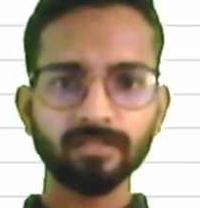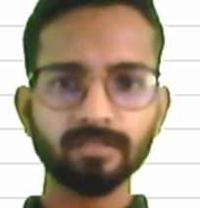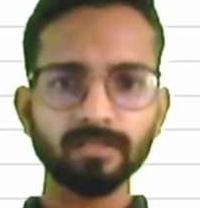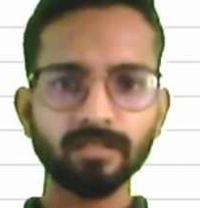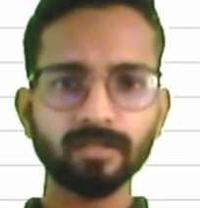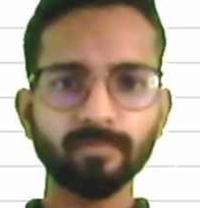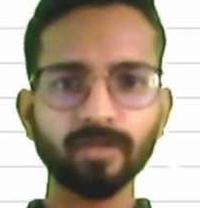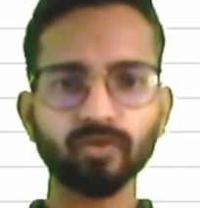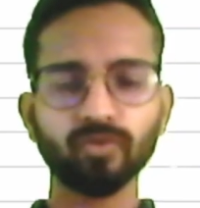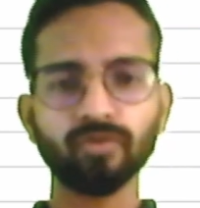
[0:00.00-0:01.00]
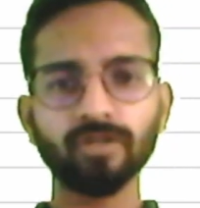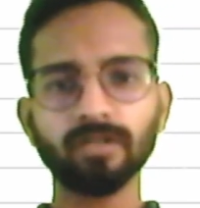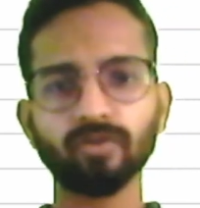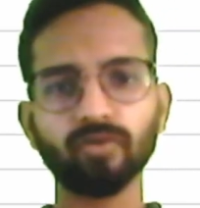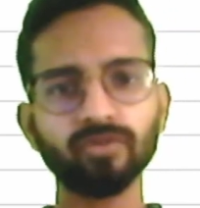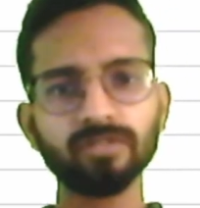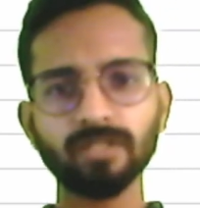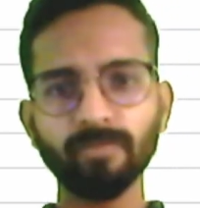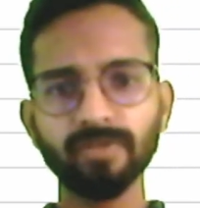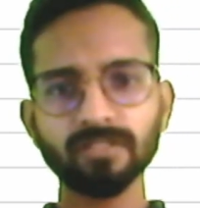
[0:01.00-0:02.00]
Sir, but owner owns
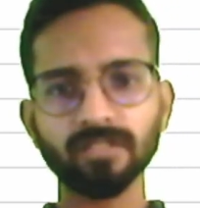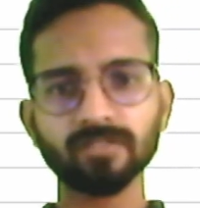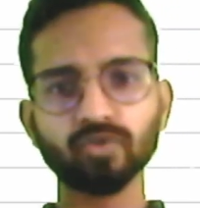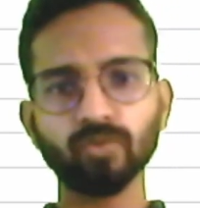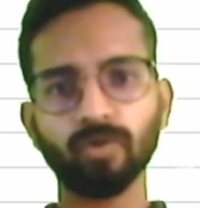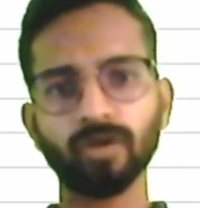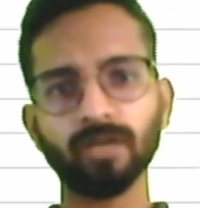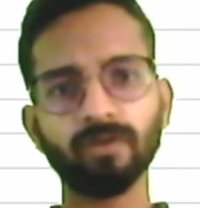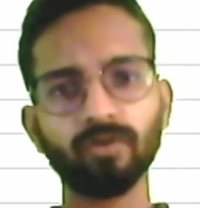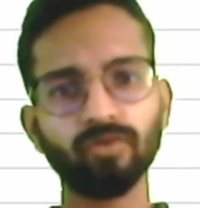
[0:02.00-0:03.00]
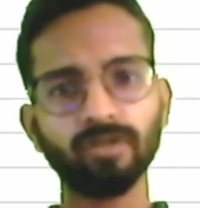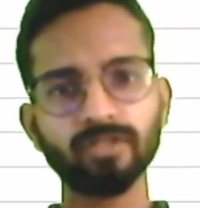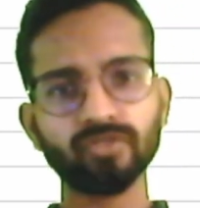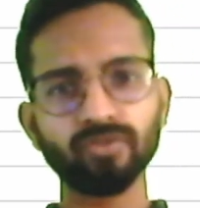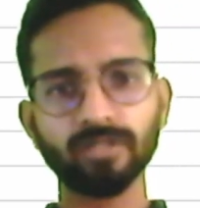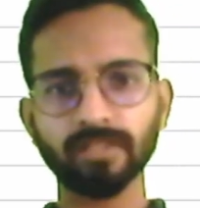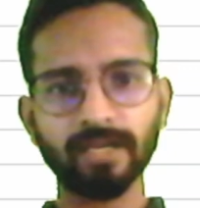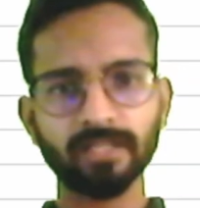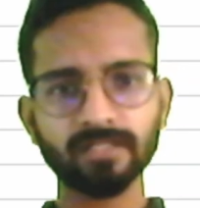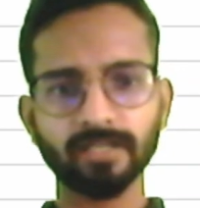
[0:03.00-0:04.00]
the business, so whatever owner is doing,
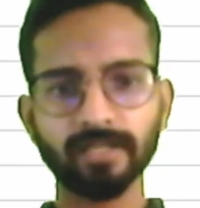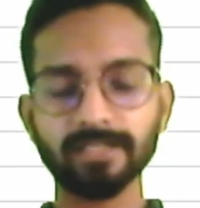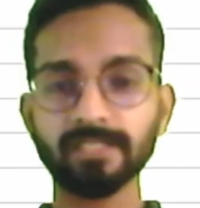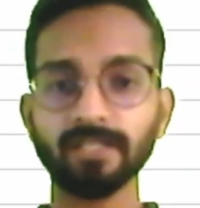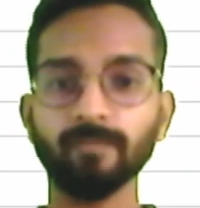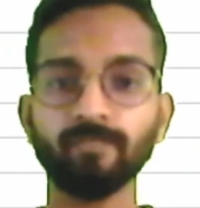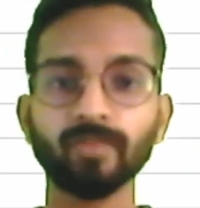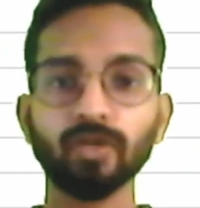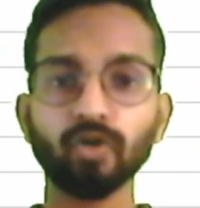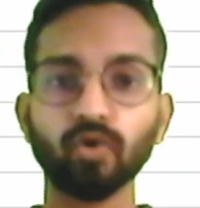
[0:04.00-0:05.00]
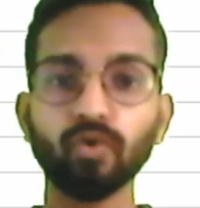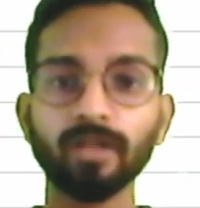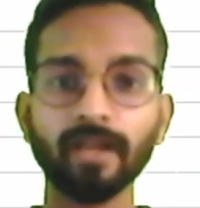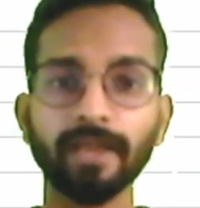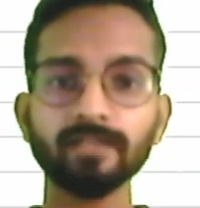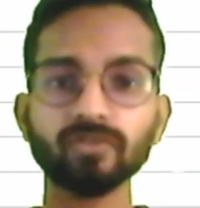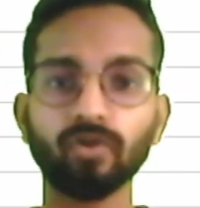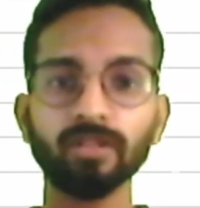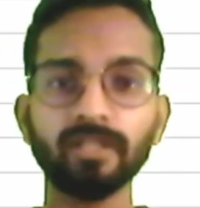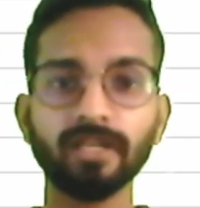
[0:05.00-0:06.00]
is correct. See, owner has
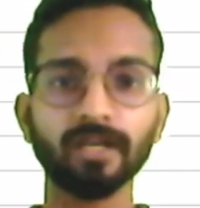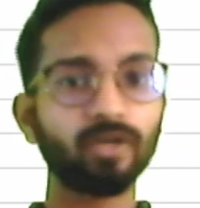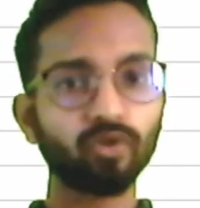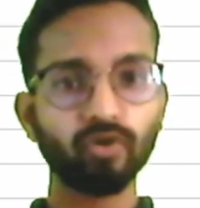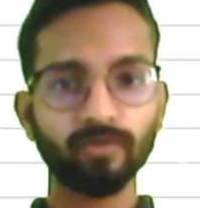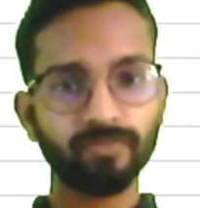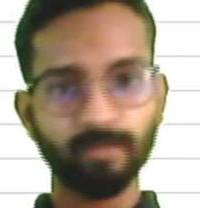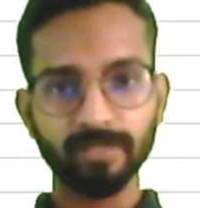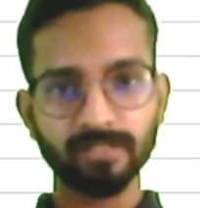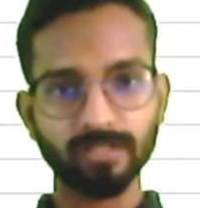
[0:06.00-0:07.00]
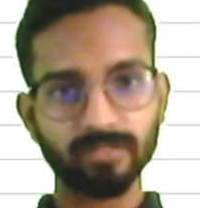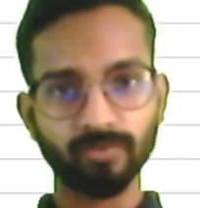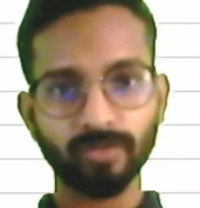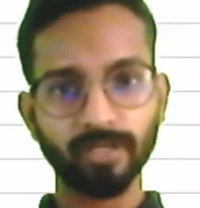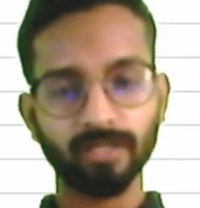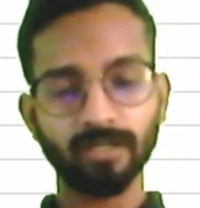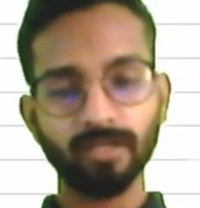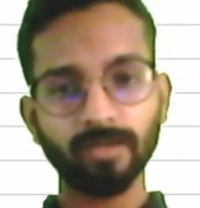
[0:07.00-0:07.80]
all the control of the business, okay?